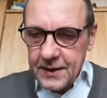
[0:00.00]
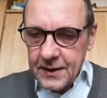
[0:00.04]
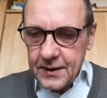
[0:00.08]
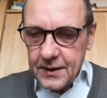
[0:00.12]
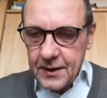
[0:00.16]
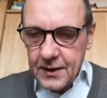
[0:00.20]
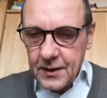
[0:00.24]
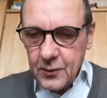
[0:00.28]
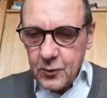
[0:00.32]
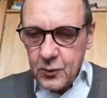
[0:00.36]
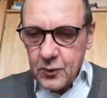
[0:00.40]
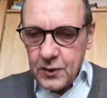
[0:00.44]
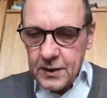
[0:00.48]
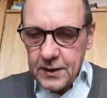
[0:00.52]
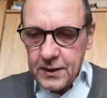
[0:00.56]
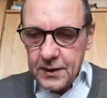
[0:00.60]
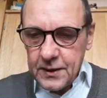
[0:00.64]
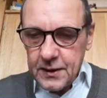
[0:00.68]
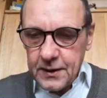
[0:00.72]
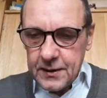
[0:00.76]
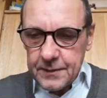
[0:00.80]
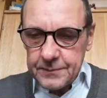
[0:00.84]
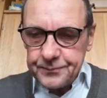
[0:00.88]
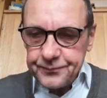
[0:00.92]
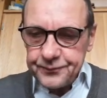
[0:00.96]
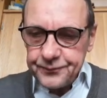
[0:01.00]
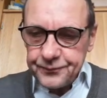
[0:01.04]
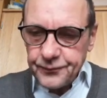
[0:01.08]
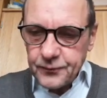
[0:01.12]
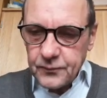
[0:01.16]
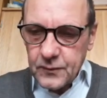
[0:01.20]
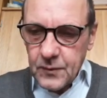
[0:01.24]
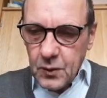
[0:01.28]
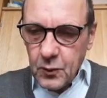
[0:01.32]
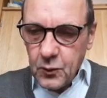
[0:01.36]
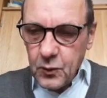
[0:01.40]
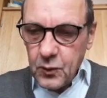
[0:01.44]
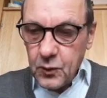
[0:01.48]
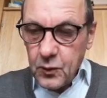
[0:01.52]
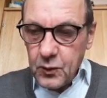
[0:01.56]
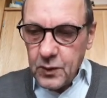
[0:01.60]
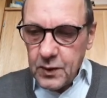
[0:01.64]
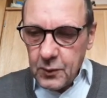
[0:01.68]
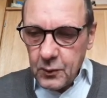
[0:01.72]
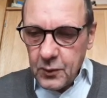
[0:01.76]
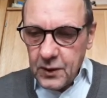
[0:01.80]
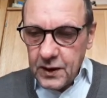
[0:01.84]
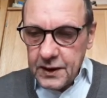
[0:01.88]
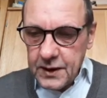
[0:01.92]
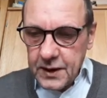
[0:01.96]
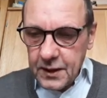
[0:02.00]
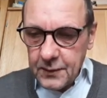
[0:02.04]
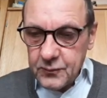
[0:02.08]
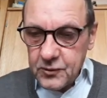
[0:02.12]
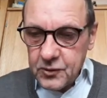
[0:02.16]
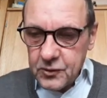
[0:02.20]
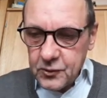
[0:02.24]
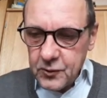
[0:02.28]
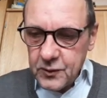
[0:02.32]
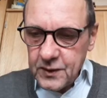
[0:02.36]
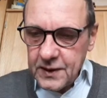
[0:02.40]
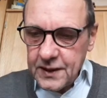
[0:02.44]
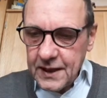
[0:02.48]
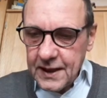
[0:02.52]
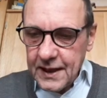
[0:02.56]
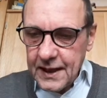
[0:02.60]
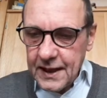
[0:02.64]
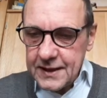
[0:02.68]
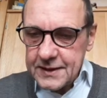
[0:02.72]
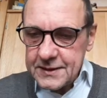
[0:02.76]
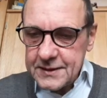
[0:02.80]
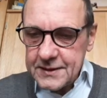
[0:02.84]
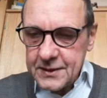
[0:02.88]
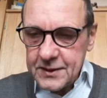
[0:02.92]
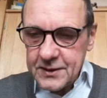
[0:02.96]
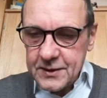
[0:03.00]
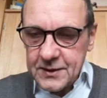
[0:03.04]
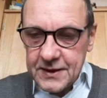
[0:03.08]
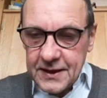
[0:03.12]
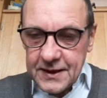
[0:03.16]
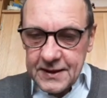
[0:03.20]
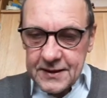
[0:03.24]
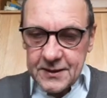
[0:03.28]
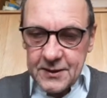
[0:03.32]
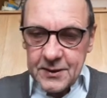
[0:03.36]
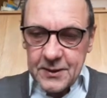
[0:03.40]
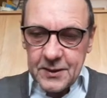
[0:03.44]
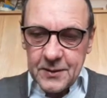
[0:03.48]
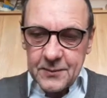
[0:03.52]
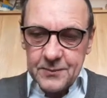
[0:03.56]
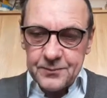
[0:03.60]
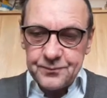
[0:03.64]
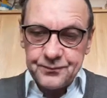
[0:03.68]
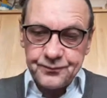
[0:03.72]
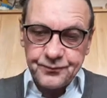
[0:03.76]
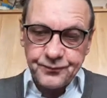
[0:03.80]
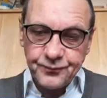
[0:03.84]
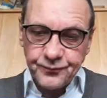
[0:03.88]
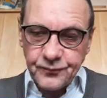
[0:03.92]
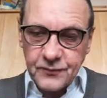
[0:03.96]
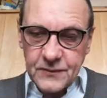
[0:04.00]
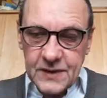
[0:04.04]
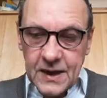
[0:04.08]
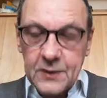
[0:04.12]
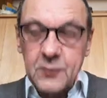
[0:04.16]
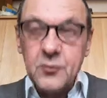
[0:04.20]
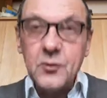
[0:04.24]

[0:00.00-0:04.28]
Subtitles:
We will come to realize that